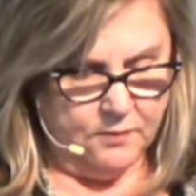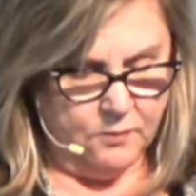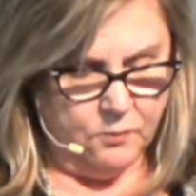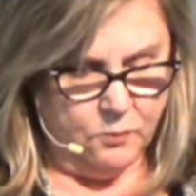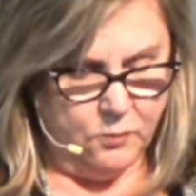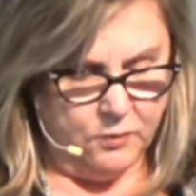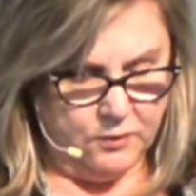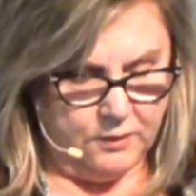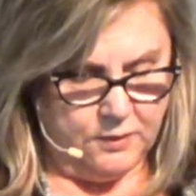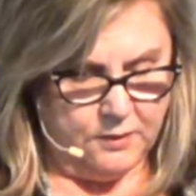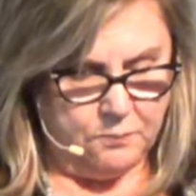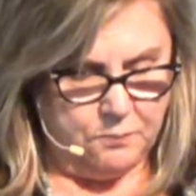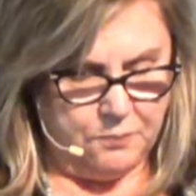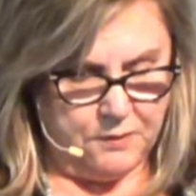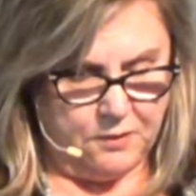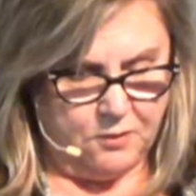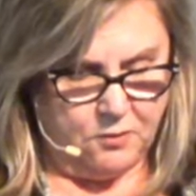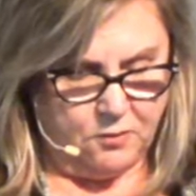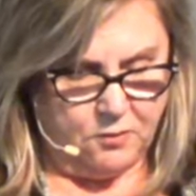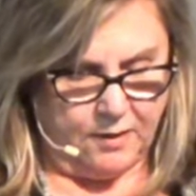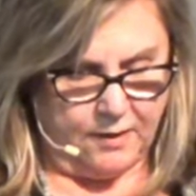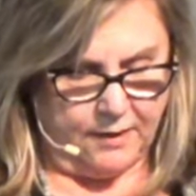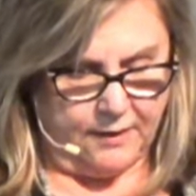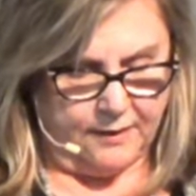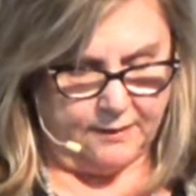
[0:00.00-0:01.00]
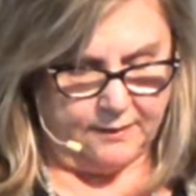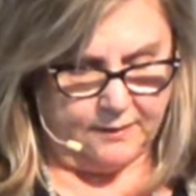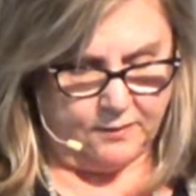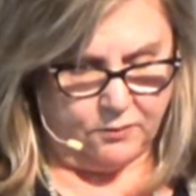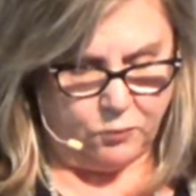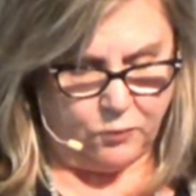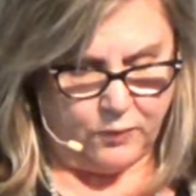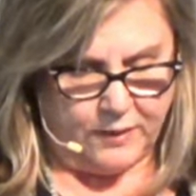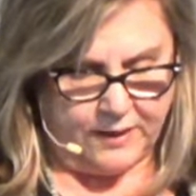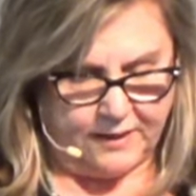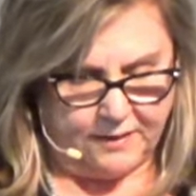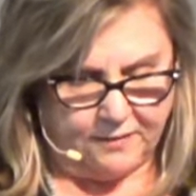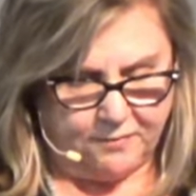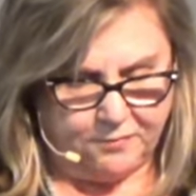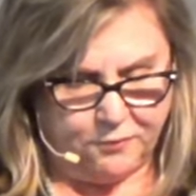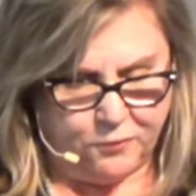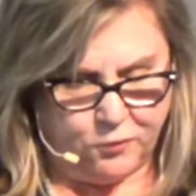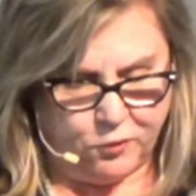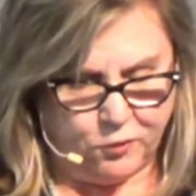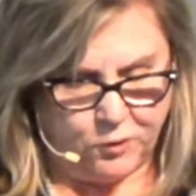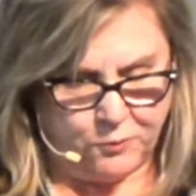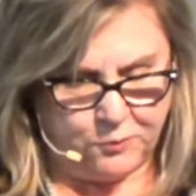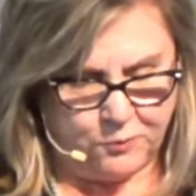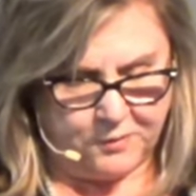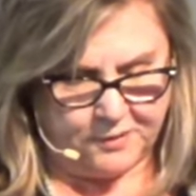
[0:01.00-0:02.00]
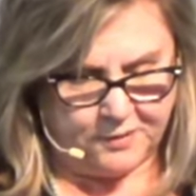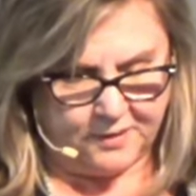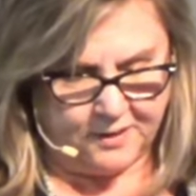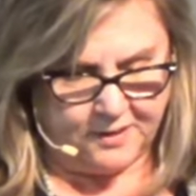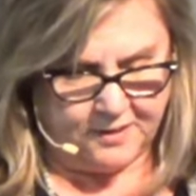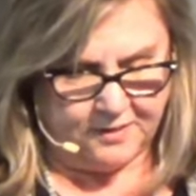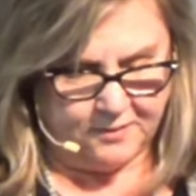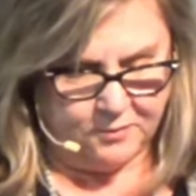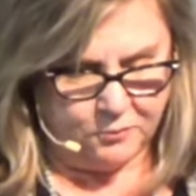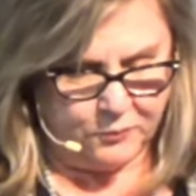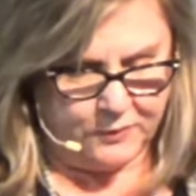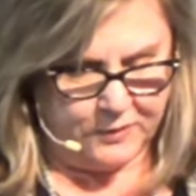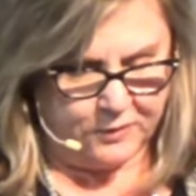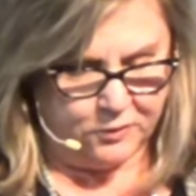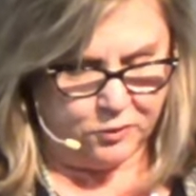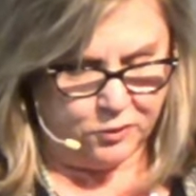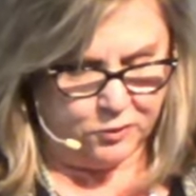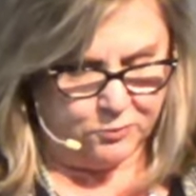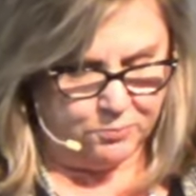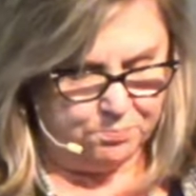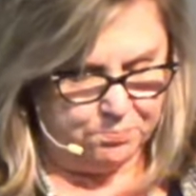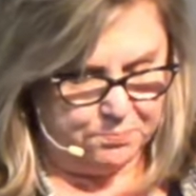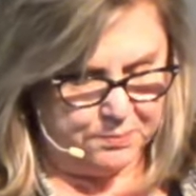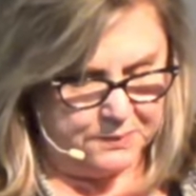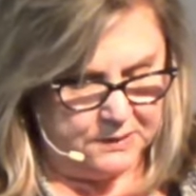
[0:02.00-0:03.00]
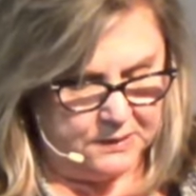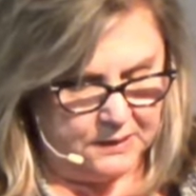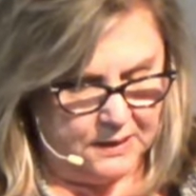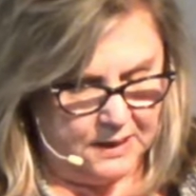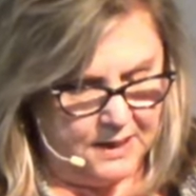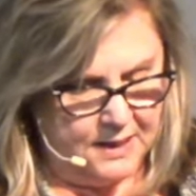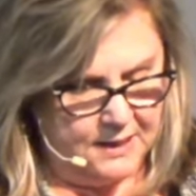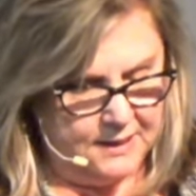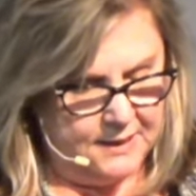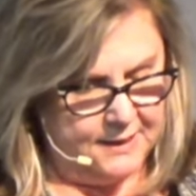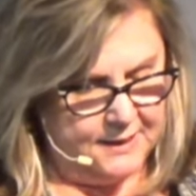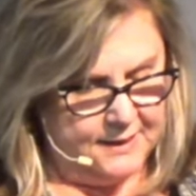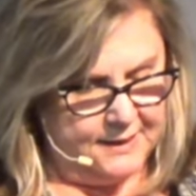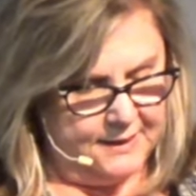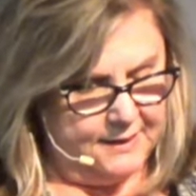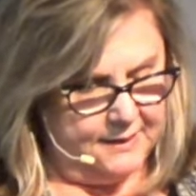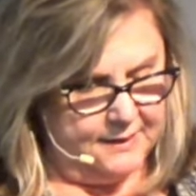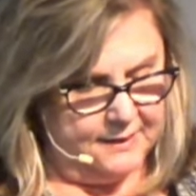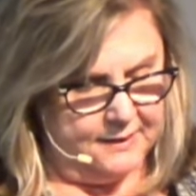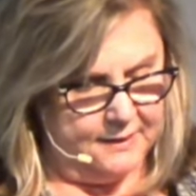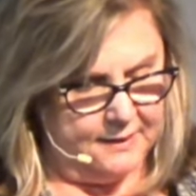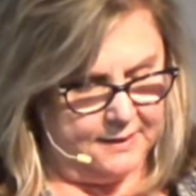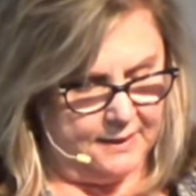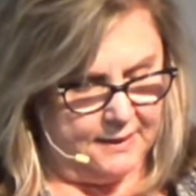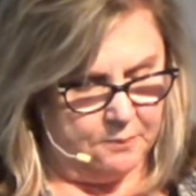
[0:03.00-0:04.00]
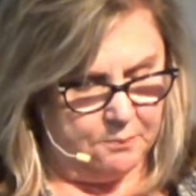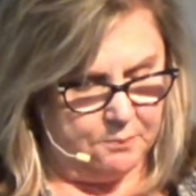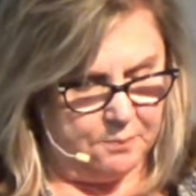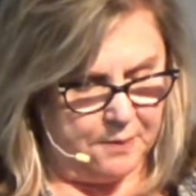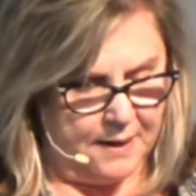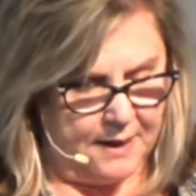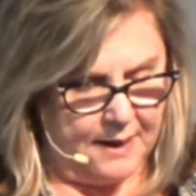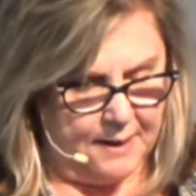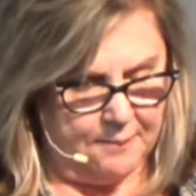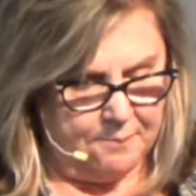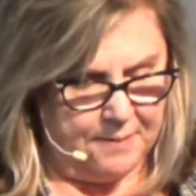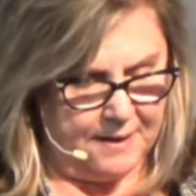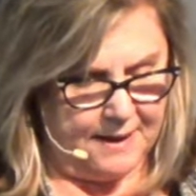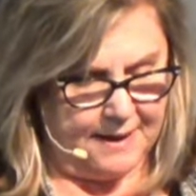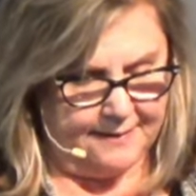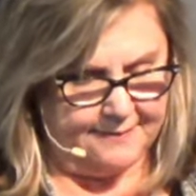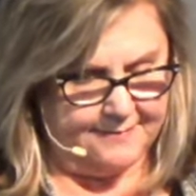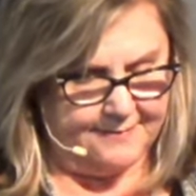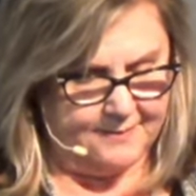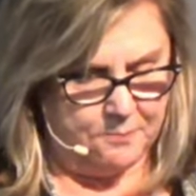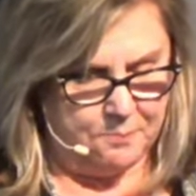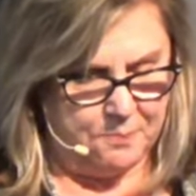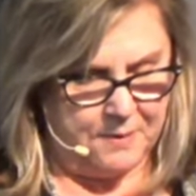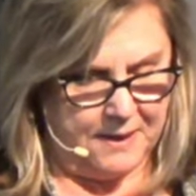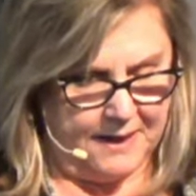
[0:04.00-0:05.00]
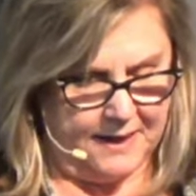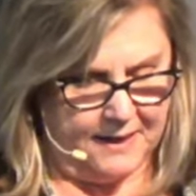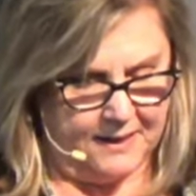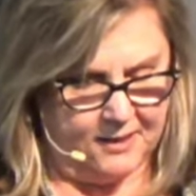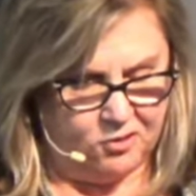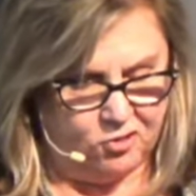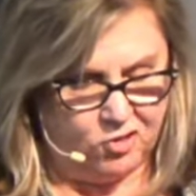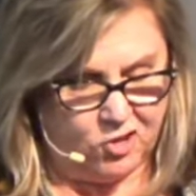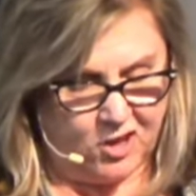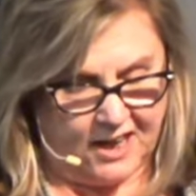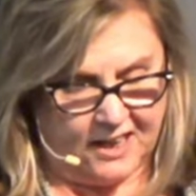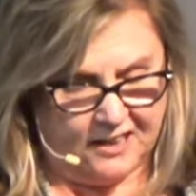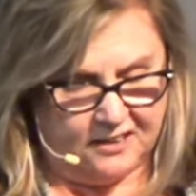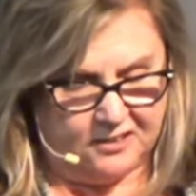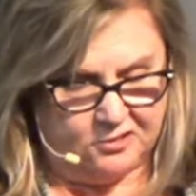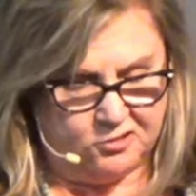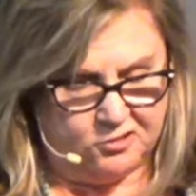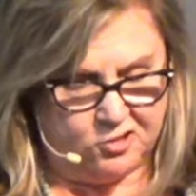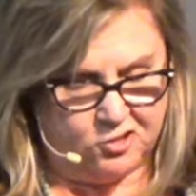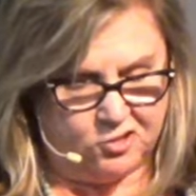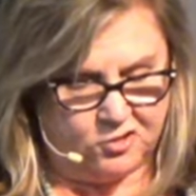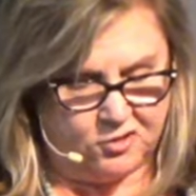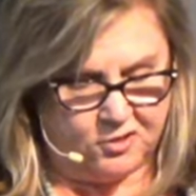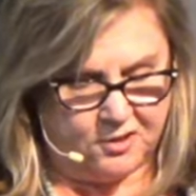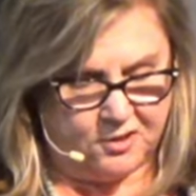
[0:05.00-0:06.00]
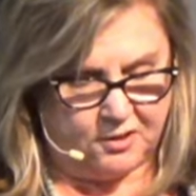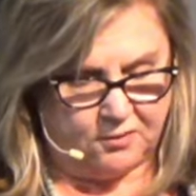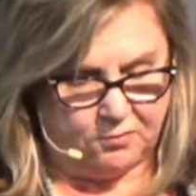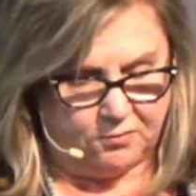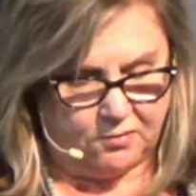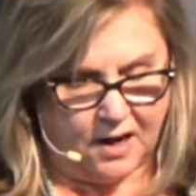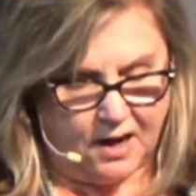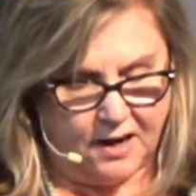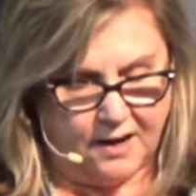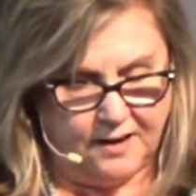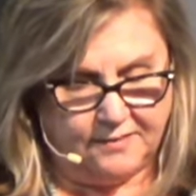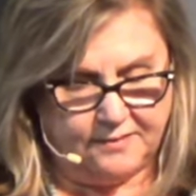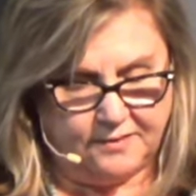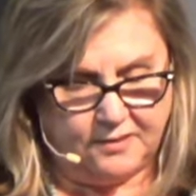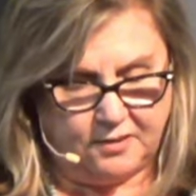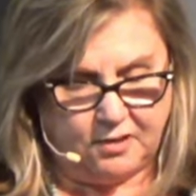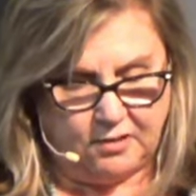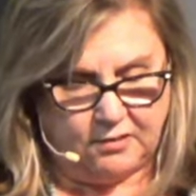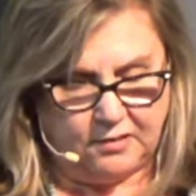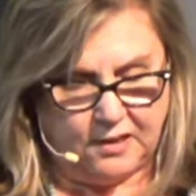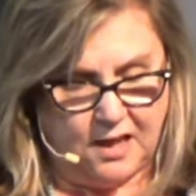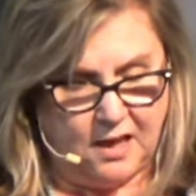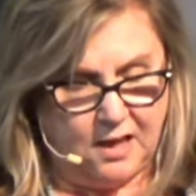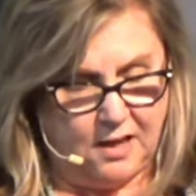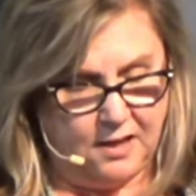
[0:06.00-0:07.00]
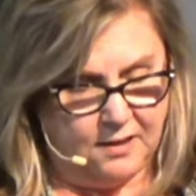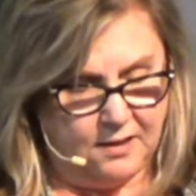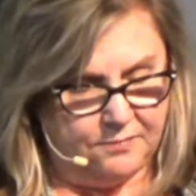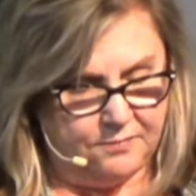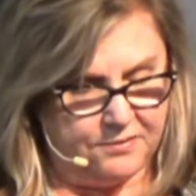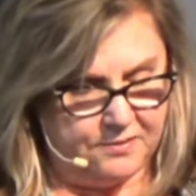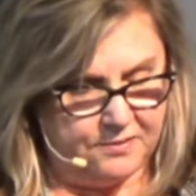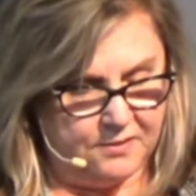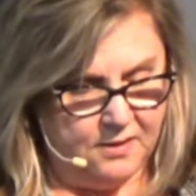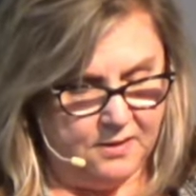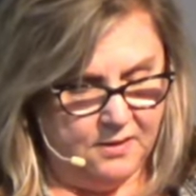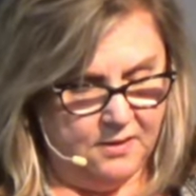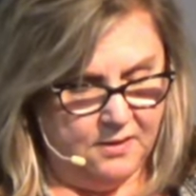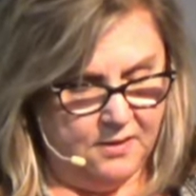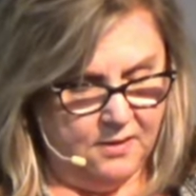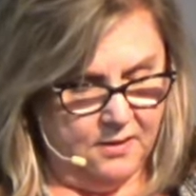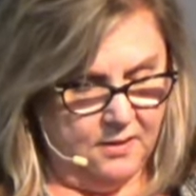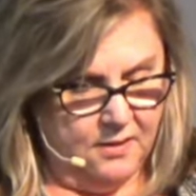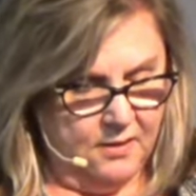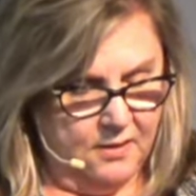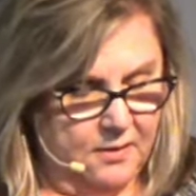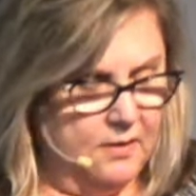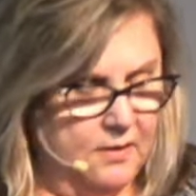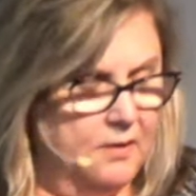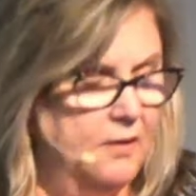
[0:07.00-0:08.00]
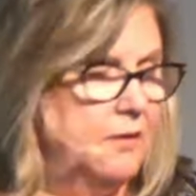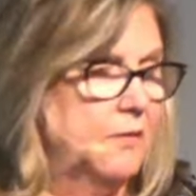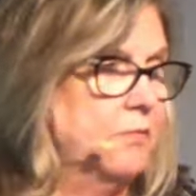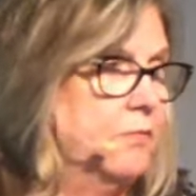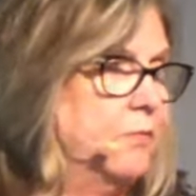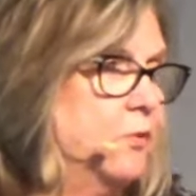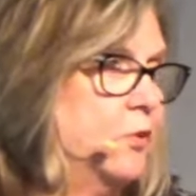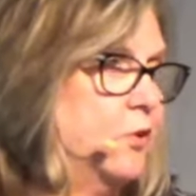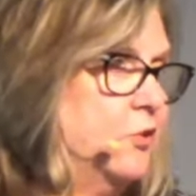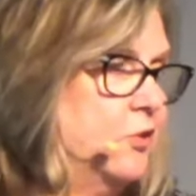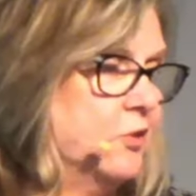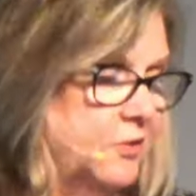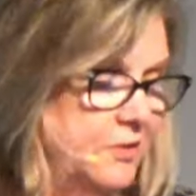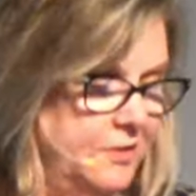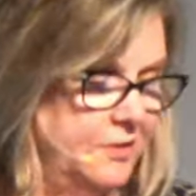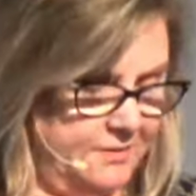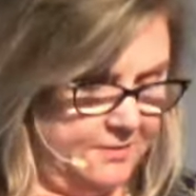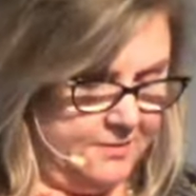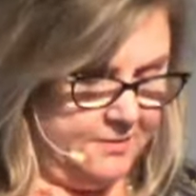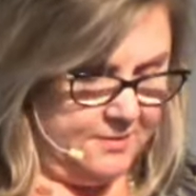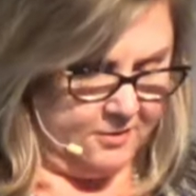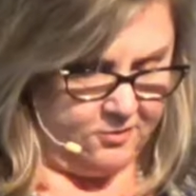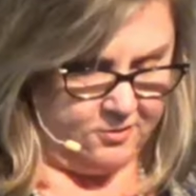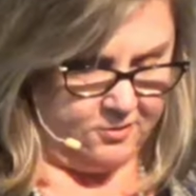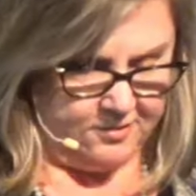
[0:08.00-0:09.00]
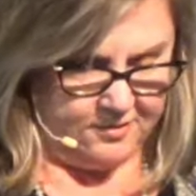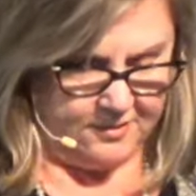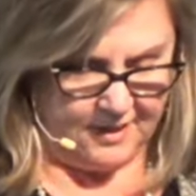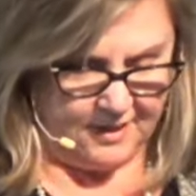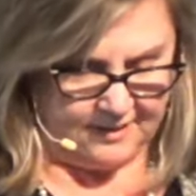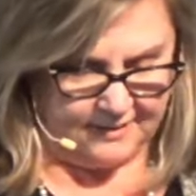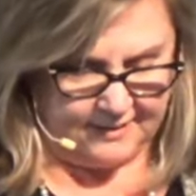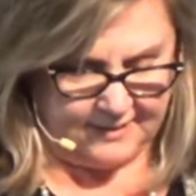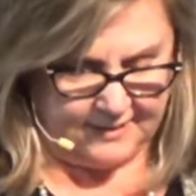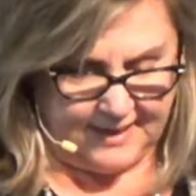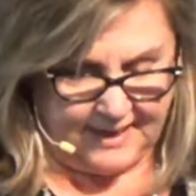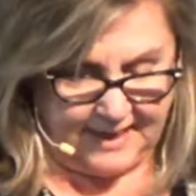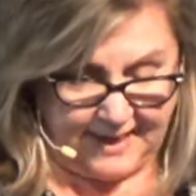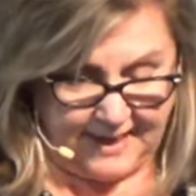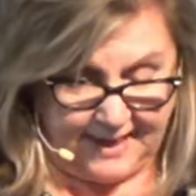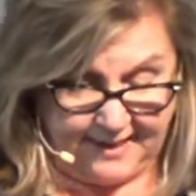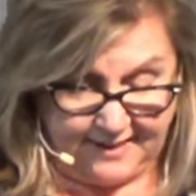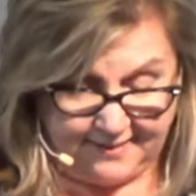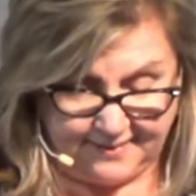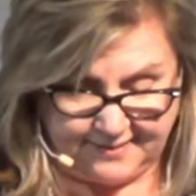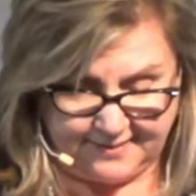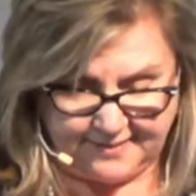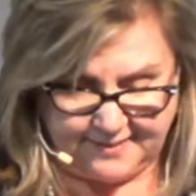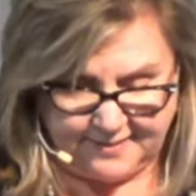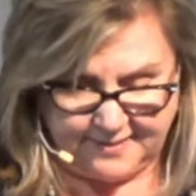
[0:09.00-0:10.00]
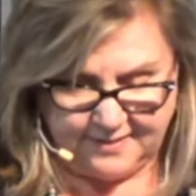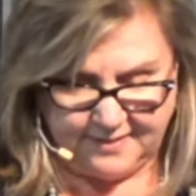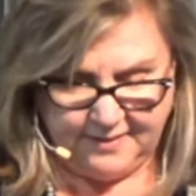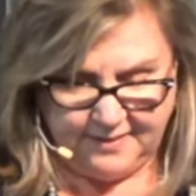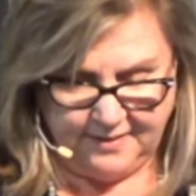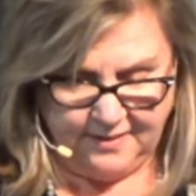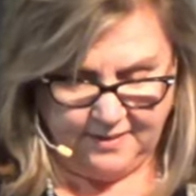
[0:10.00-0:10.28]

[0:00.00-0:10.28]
Wouldn't it be great if we had a formula we could plug in and bypass the pain and challenges that arise in our lives? Unfortunately, such is not the case.